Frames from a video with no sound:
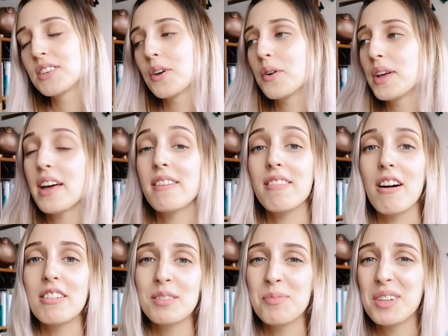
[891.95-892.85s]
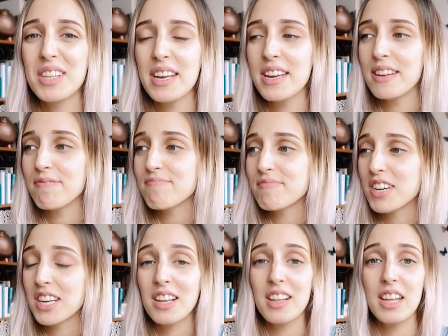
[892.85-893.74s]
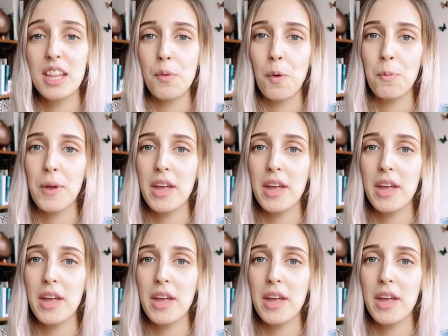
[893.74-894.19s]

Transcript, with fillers: So yeah, ultimately, technically there won't